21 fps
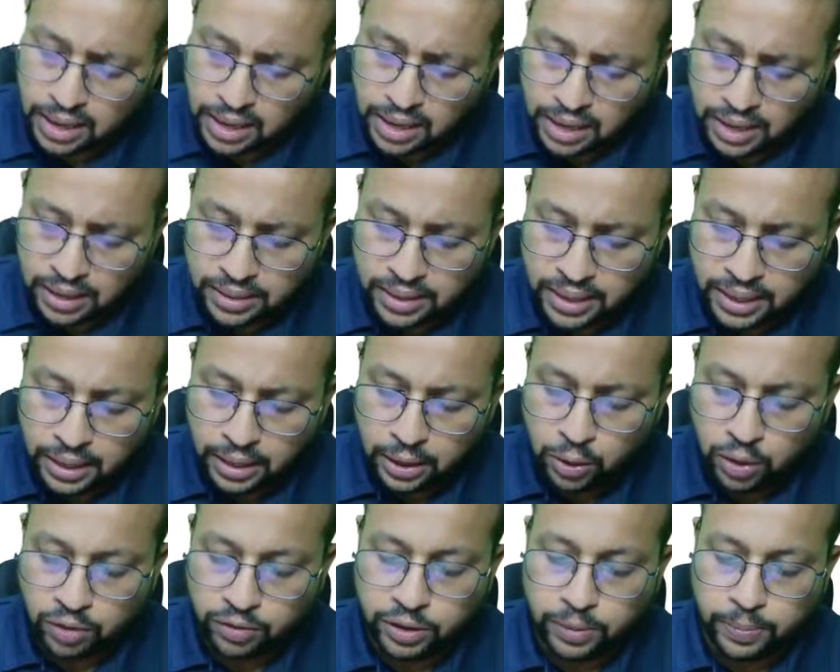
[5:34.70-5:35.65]
Then you
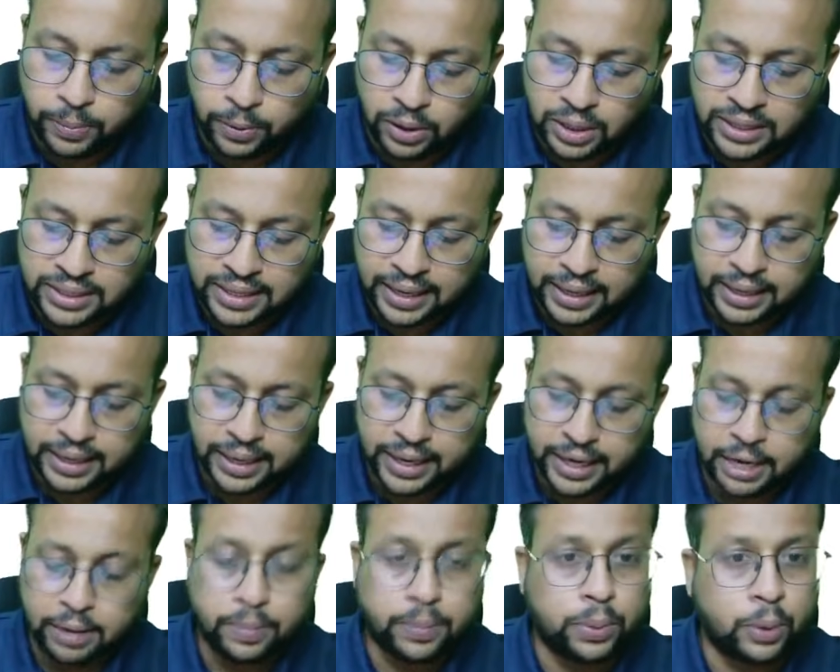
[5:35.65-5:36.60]
have the polysaccharide
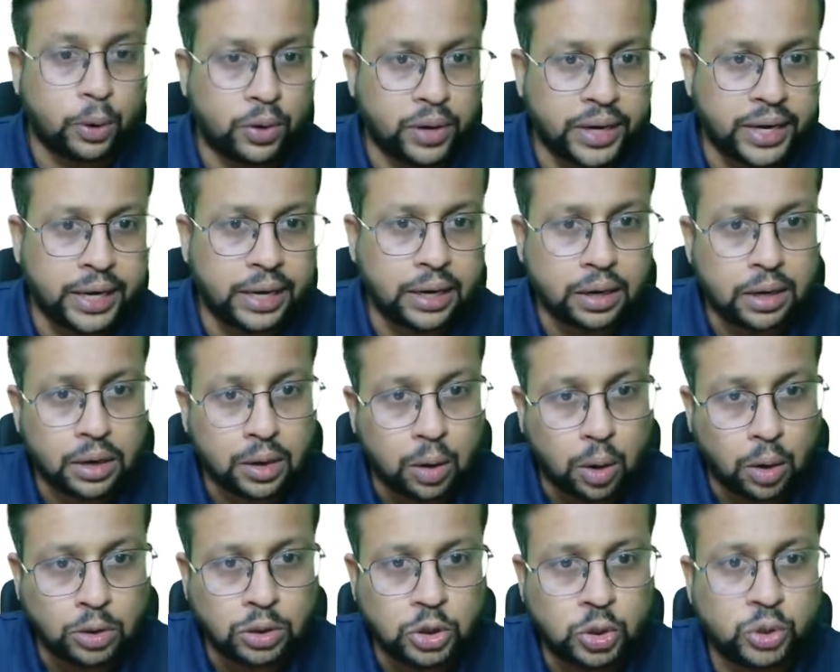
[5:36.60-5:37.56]
protein
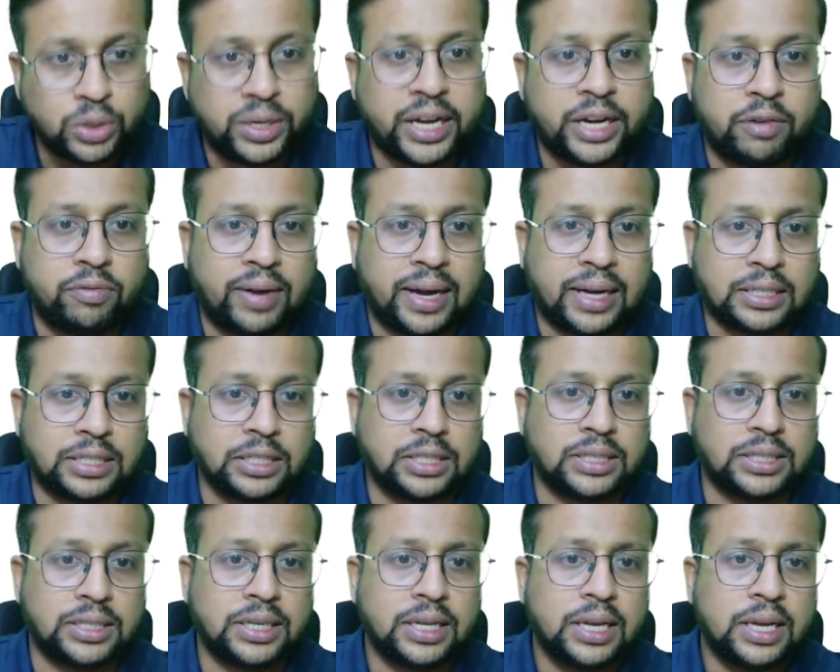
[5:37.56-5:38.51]
conjugate
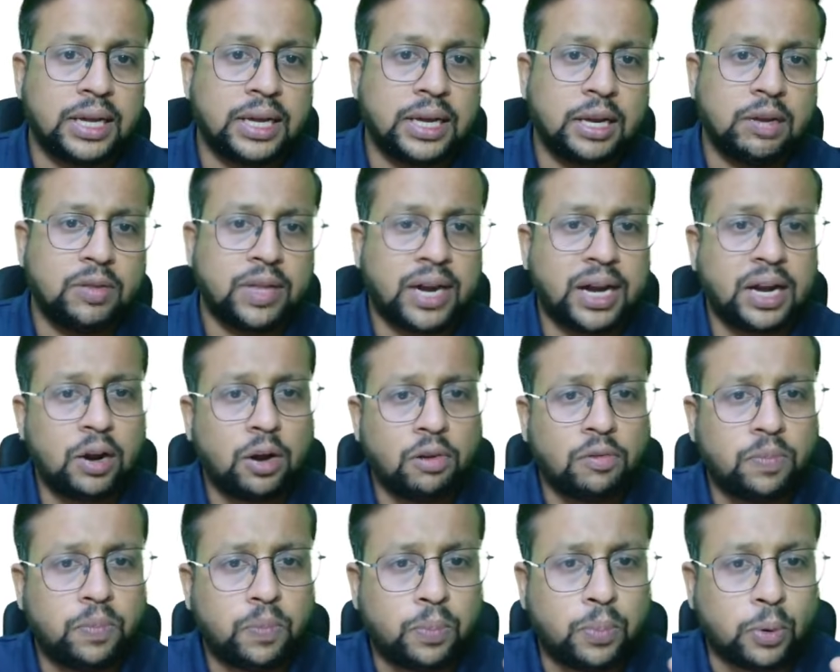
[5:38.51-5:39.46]
vaccines. Now, there are a lot of
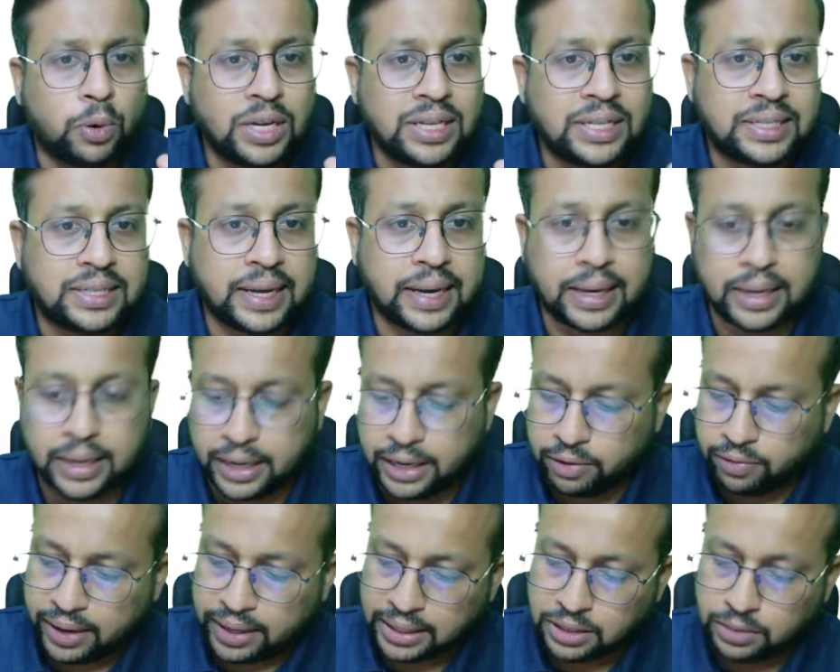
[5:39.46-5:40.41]
polysaccharide
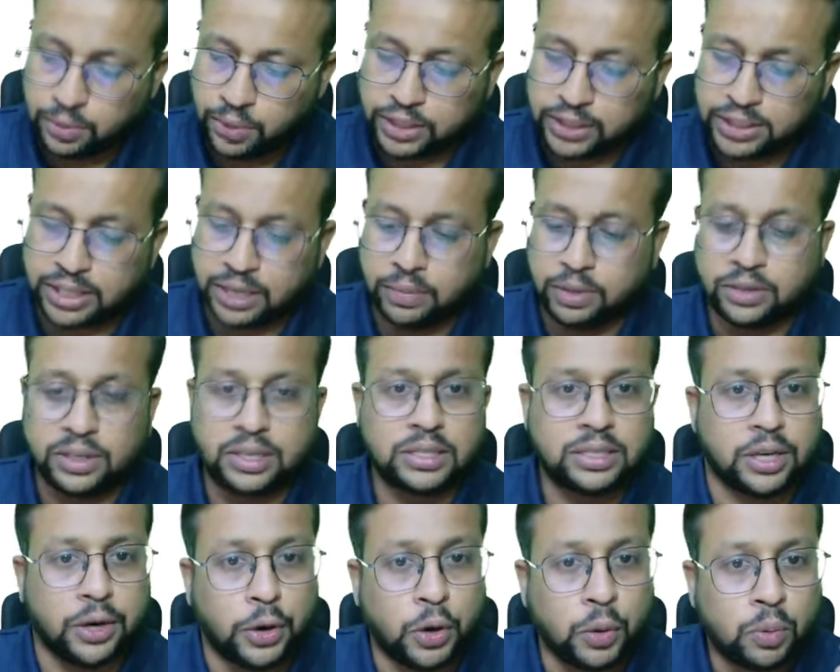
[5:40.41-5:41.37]
vaccines. For example, there is
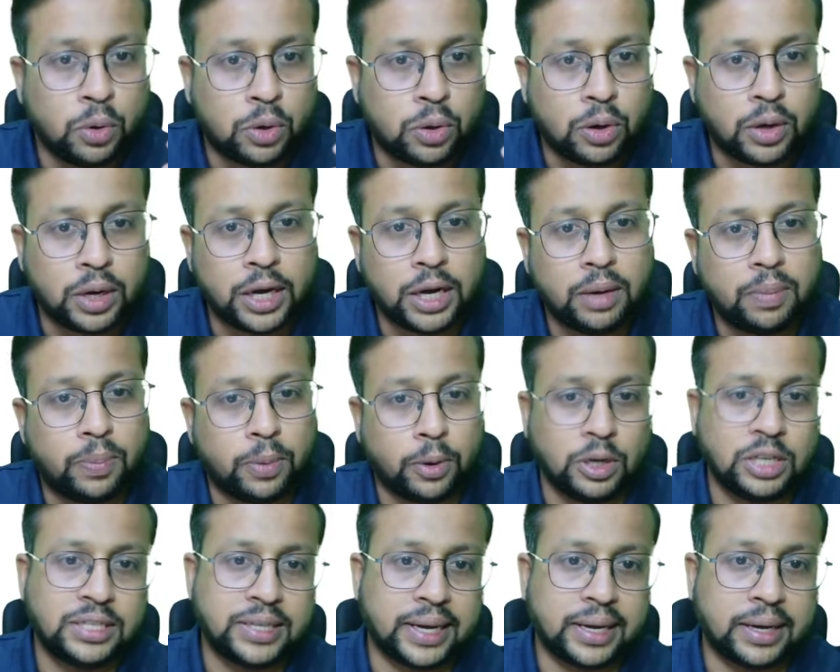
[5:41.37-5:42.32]
a pneumococcal
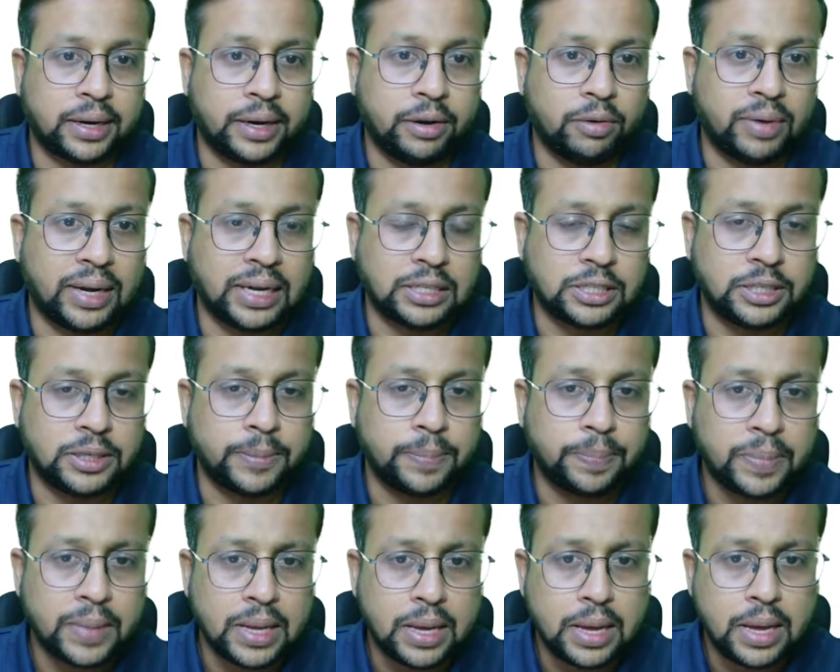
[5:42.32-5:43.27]
polysaccharide vaccine.
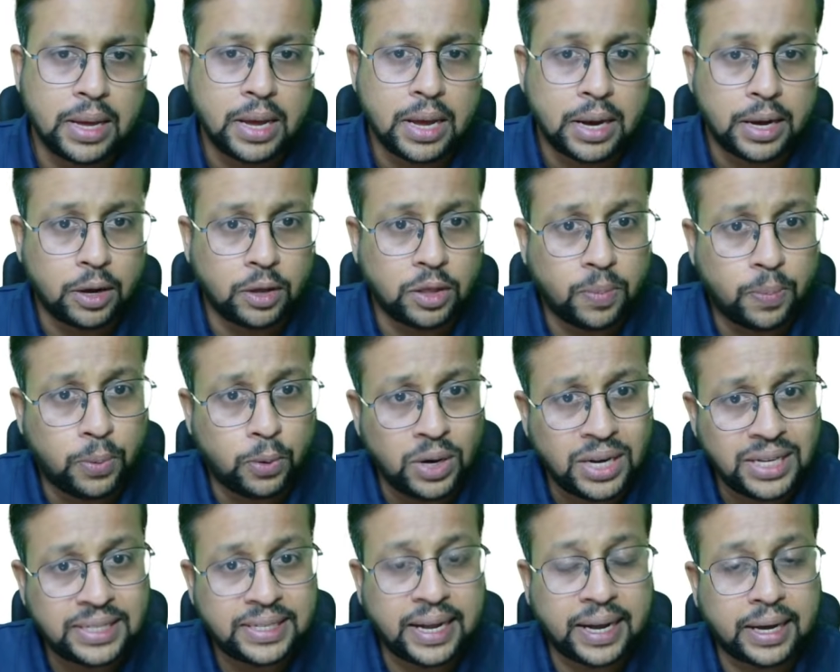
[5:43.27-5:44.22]
Now, the
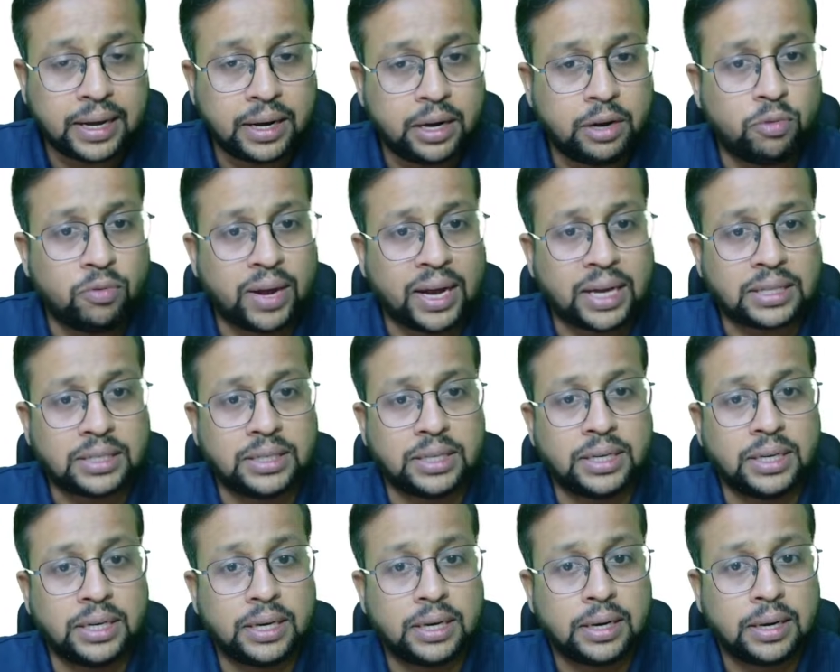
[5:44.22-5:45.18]
polysaccharide vaccine